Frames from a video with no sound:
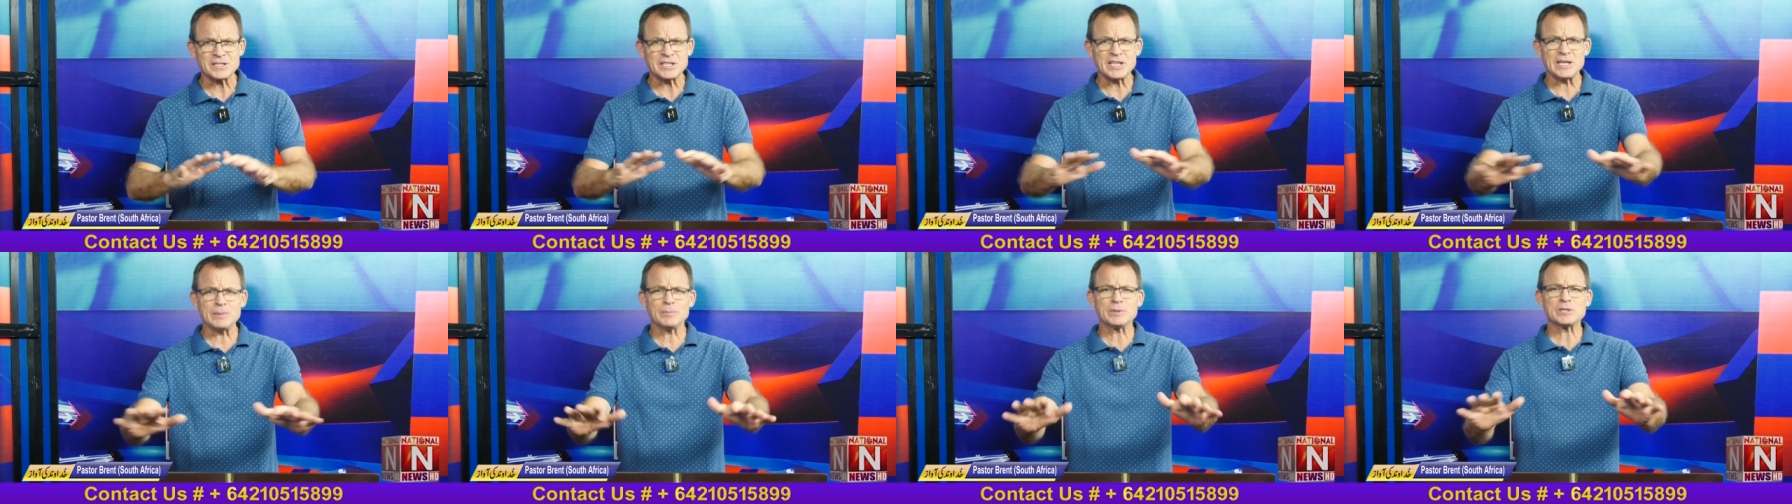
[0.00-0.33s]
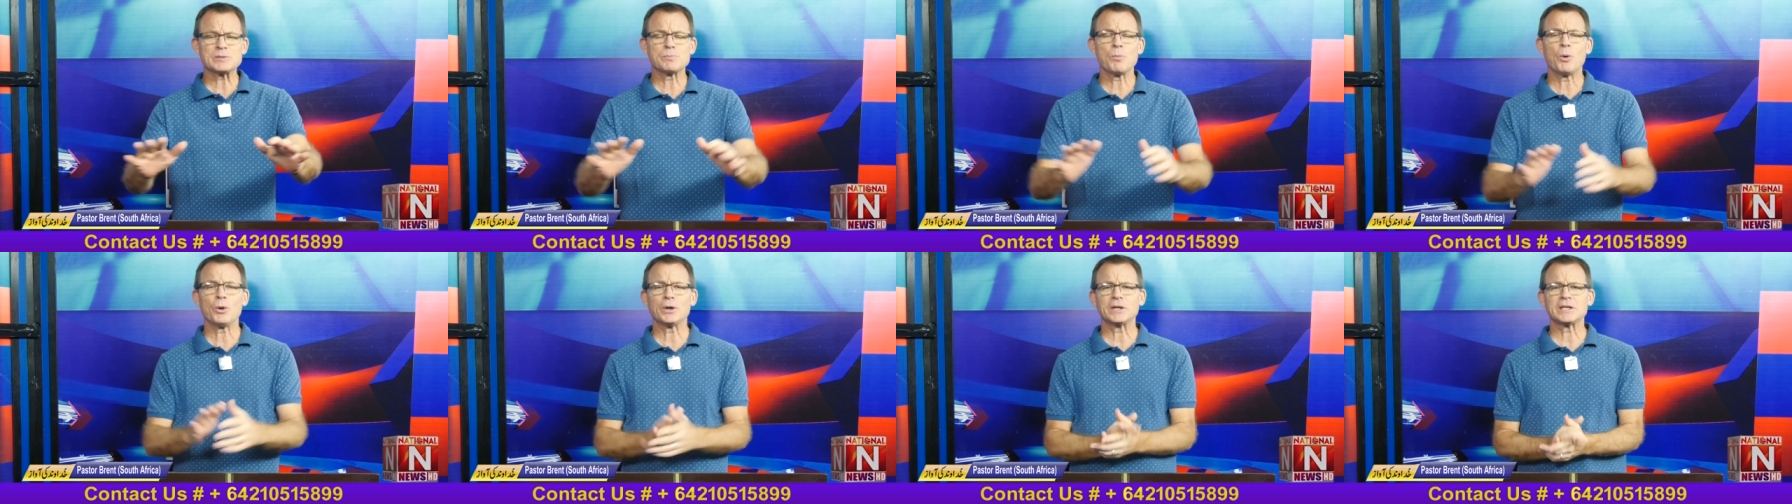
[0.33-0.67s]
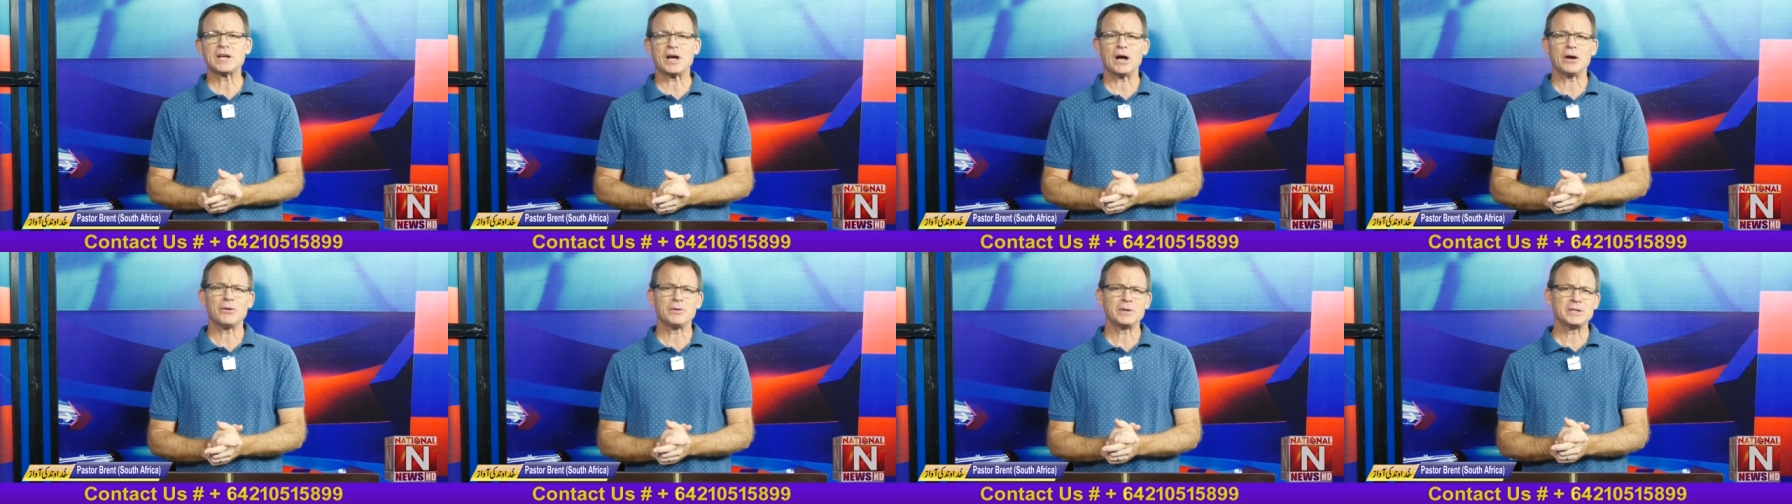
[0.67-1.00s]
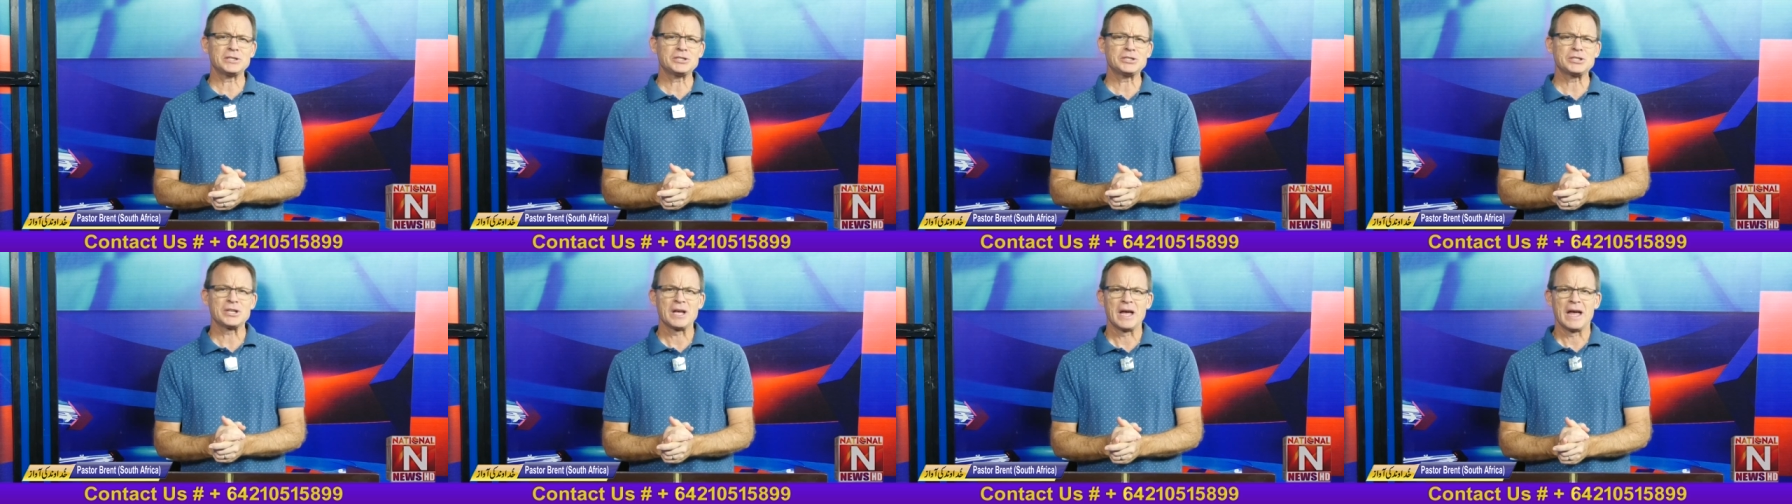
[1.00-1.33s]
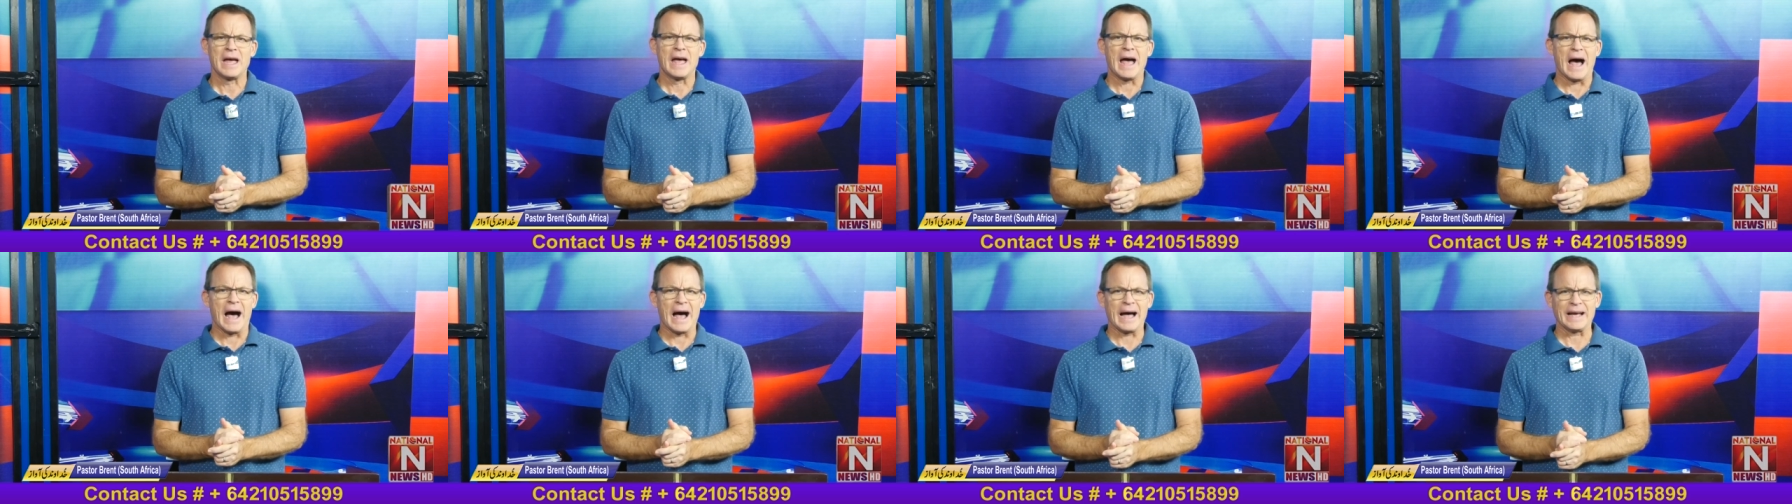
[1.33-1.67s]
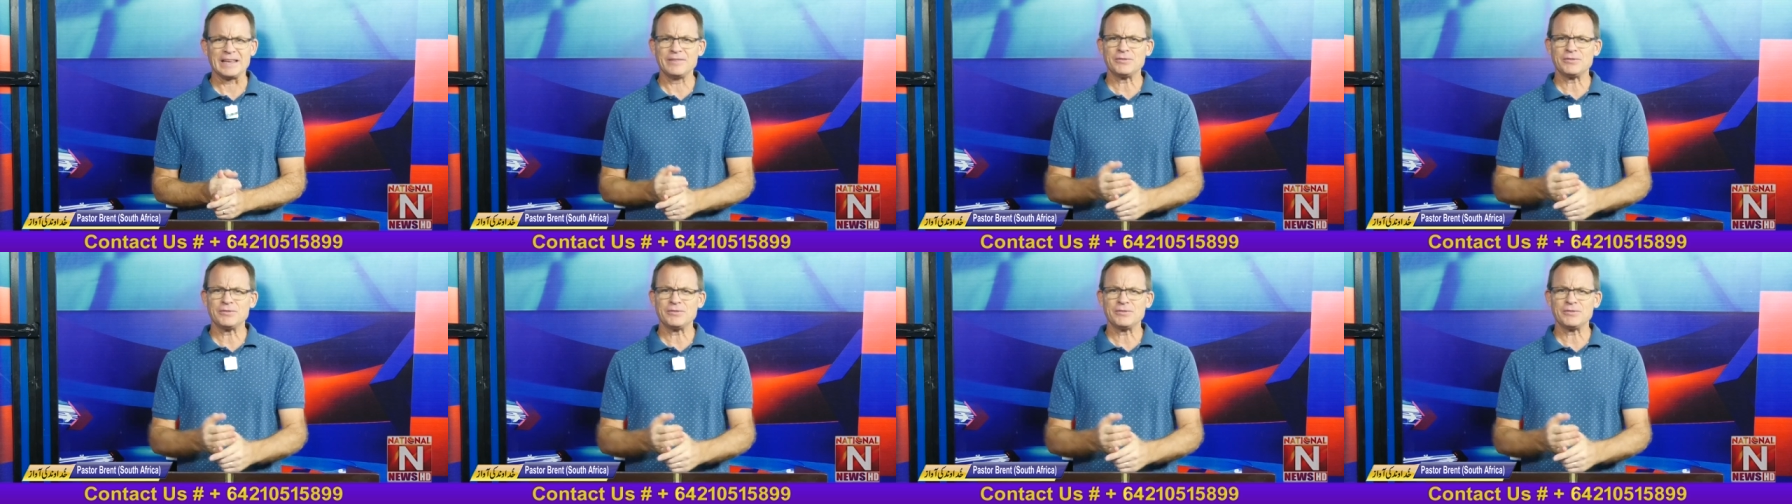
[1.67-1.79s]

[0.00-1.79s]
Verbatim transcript: team is more encouraged, uh,